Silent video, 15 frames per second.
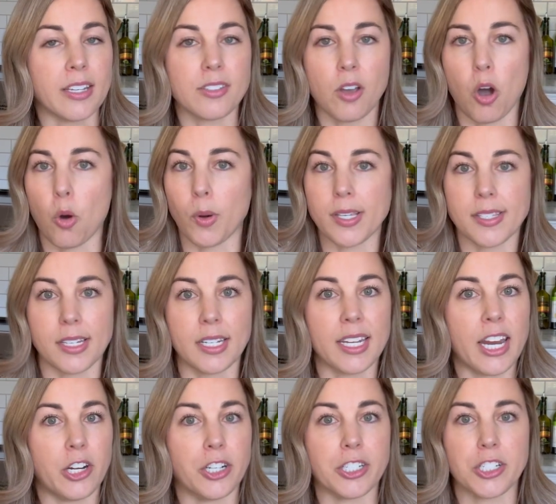is always in
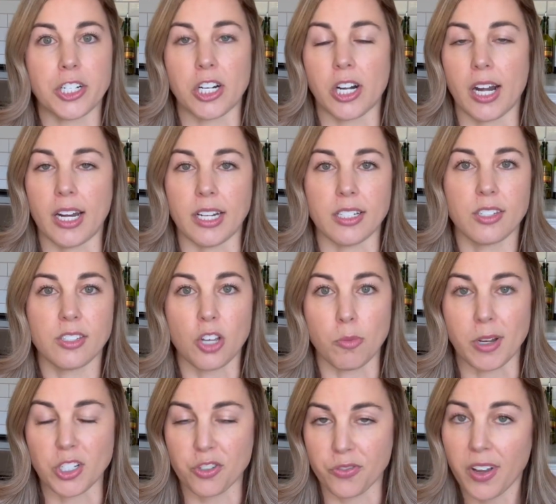character and it's so
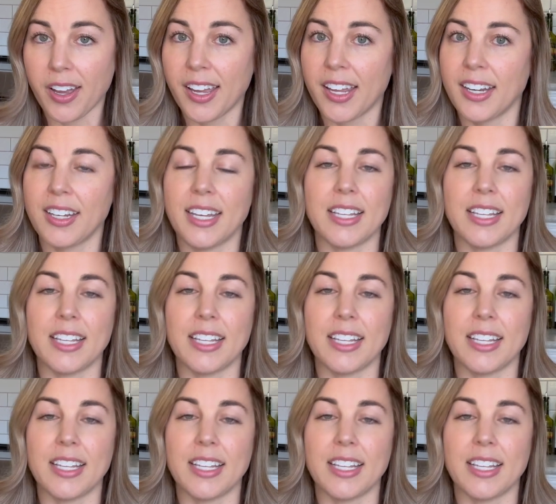much fun.